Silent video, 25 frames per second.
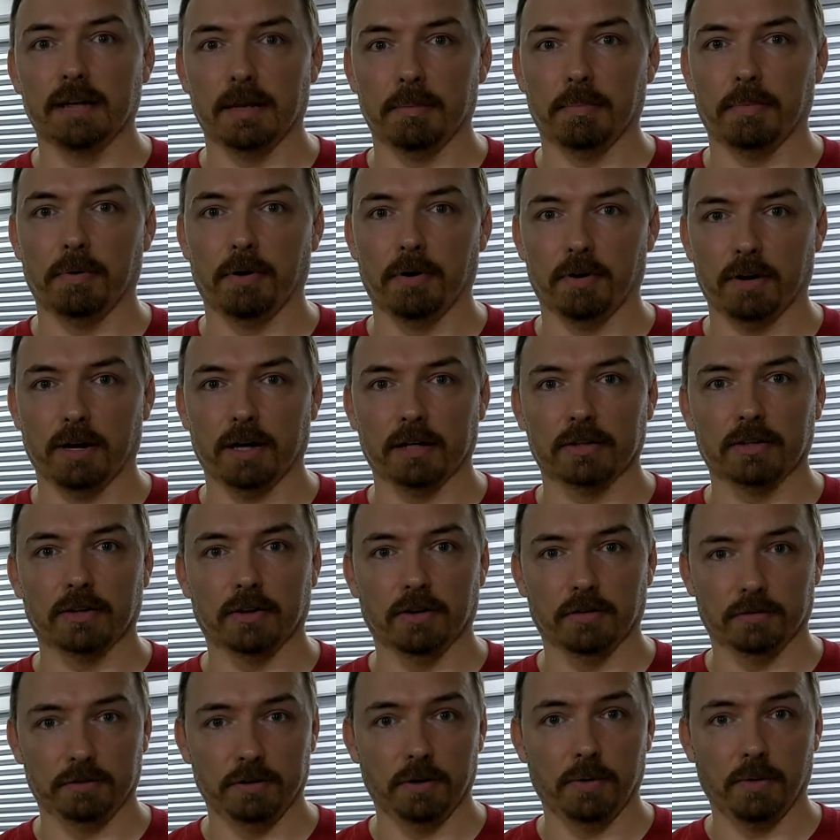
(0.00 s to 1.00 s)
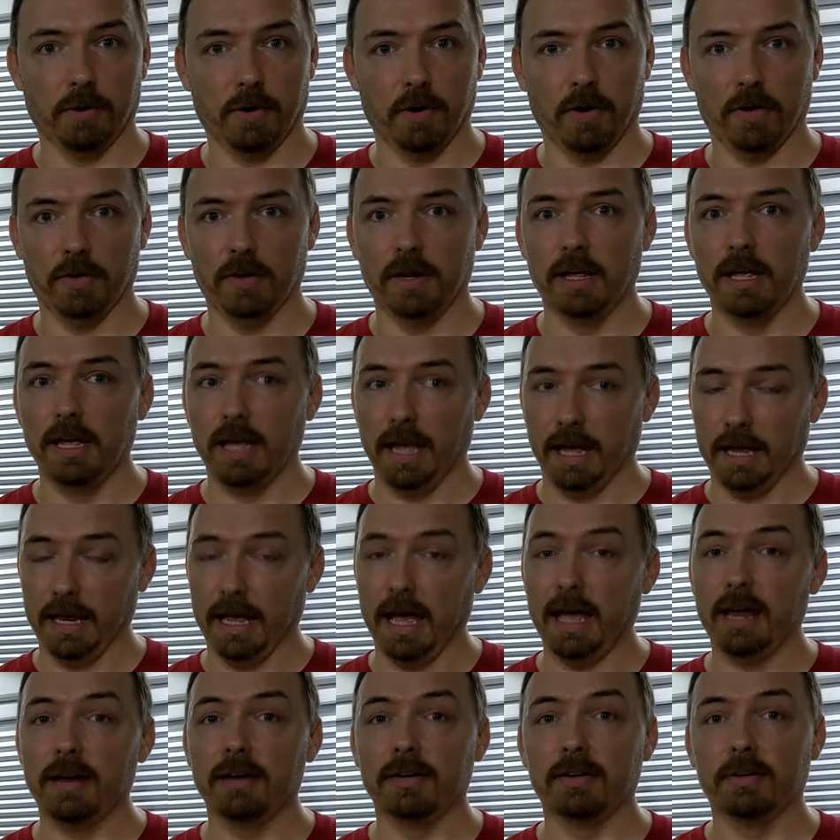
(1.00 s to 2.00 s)
a product of their own and
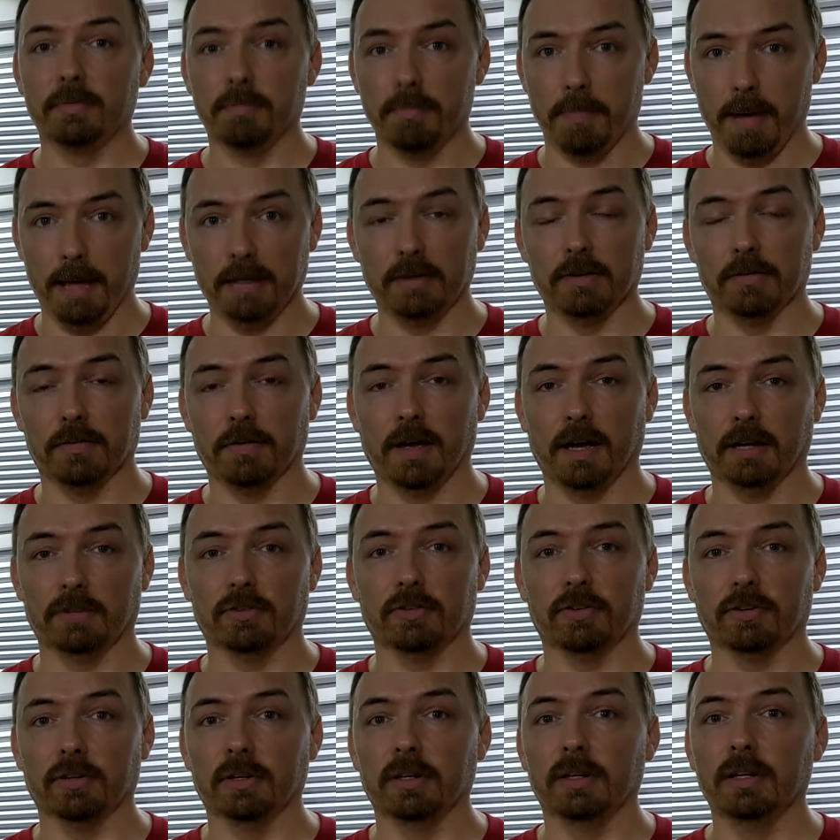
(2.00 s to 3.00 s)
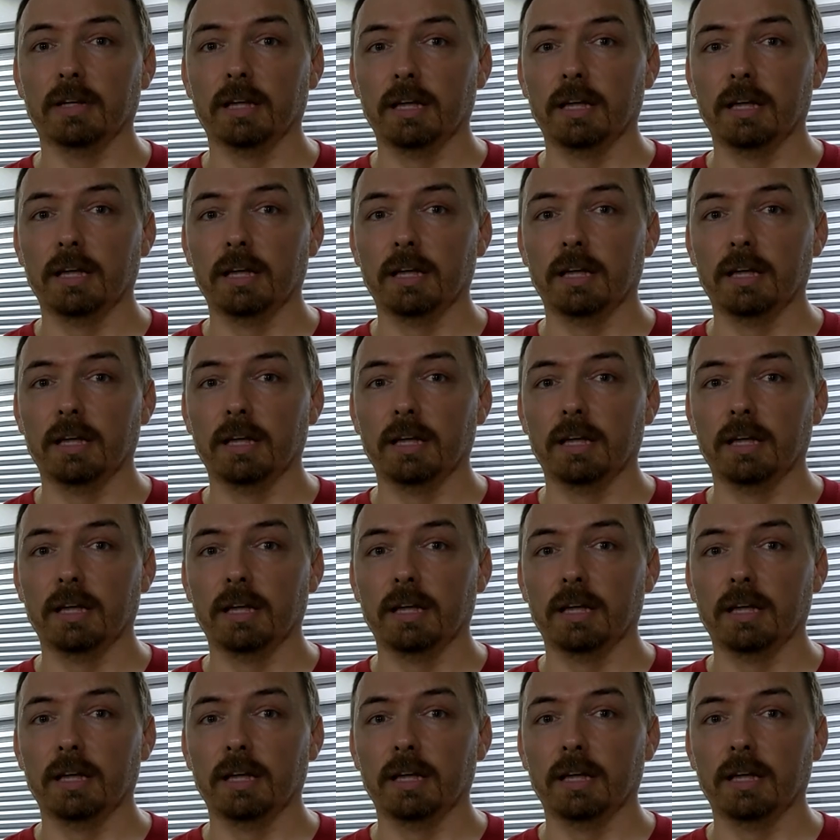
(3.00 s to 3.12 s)
had it manufactured,